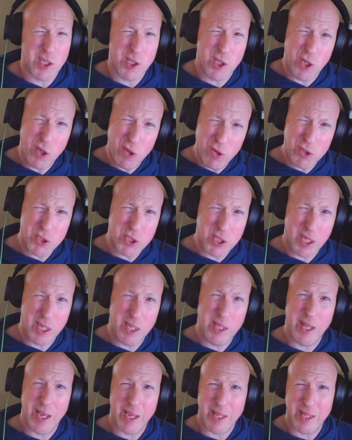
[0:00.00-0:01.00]
Usually
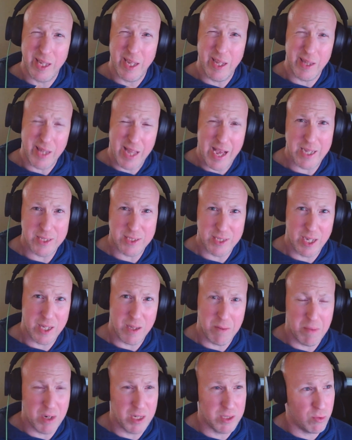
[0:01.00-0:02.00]
like the last day of the
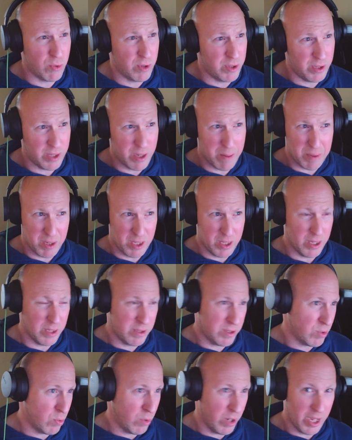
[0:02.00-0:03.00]
month, whether that be the
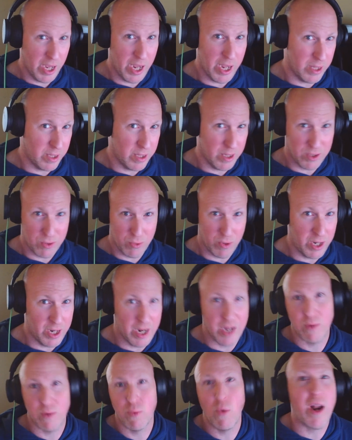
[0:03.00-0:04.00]
28th, the
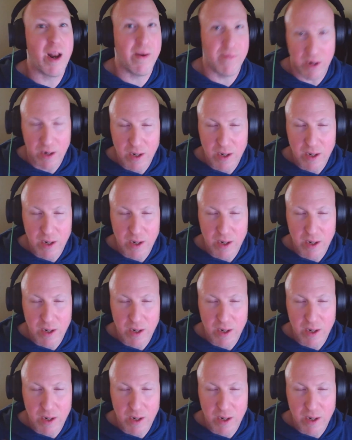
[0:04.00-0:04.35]
29th, whatever.